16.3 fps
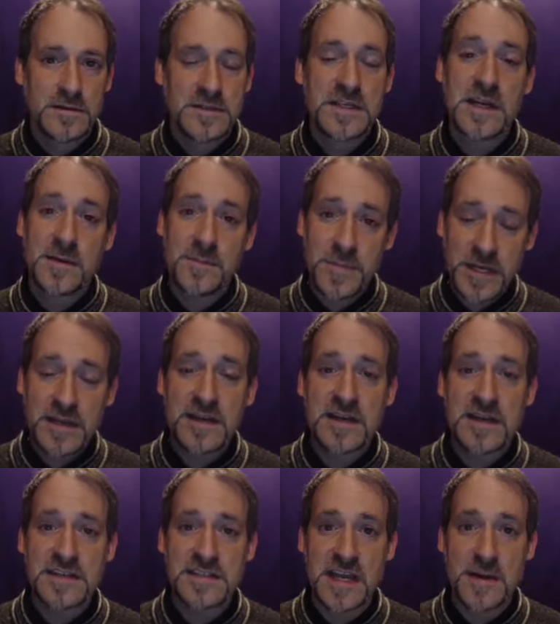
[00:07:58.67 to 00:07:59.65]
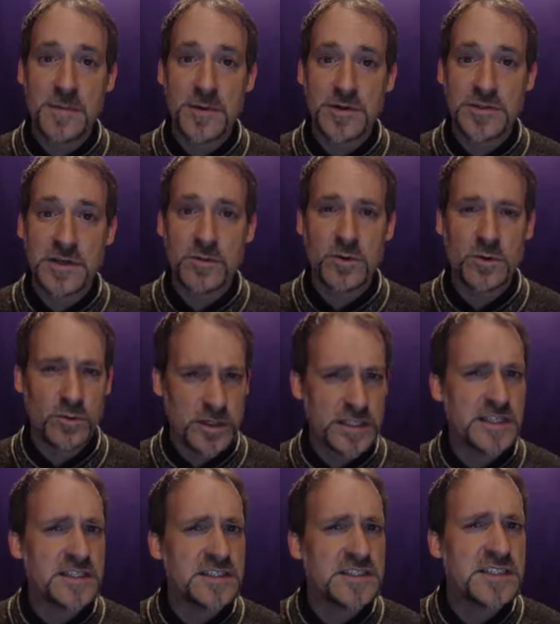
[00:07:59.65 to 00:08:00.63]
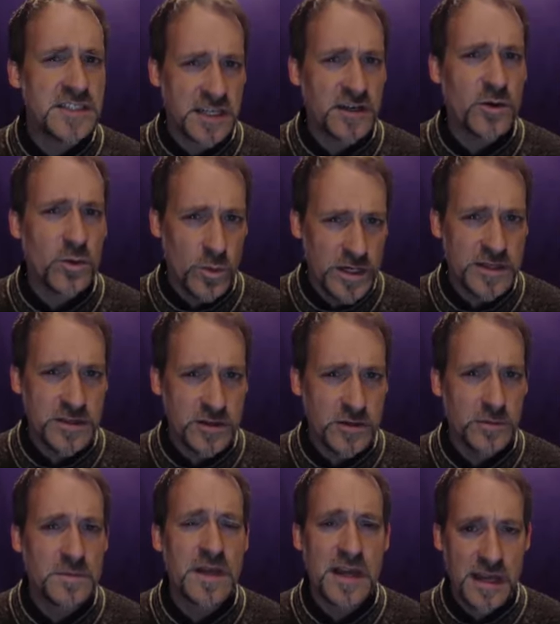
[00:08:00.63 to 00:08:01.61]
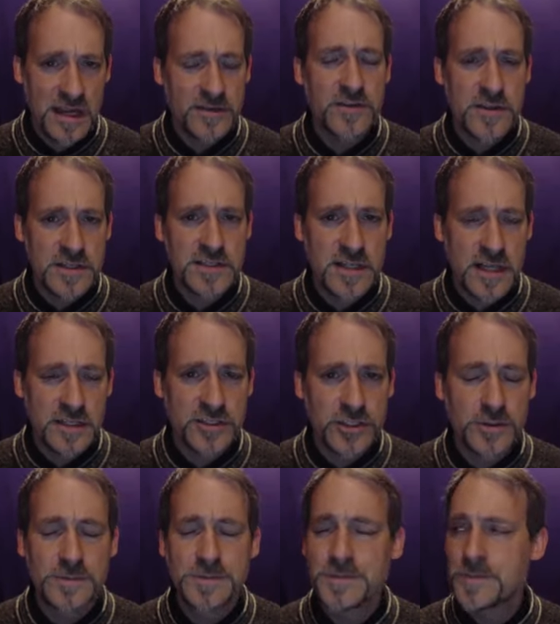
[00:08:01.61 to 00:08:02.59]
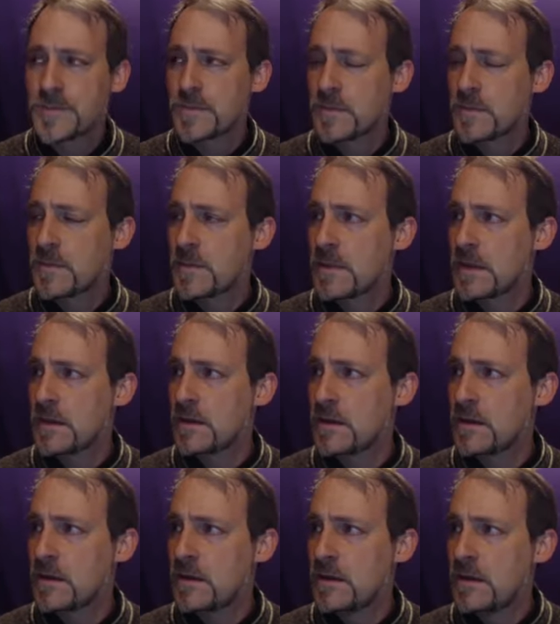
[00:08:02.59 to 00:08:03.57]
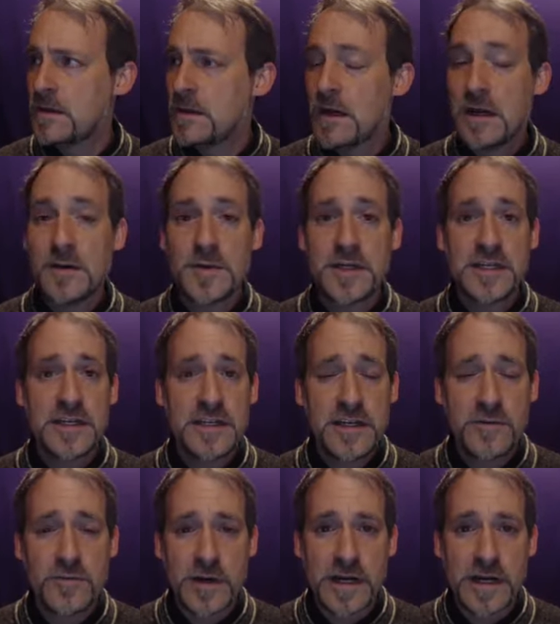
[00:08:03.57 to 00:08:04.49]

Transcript: See, I'm picking examples that will really stick with you after this lecture. Um, at any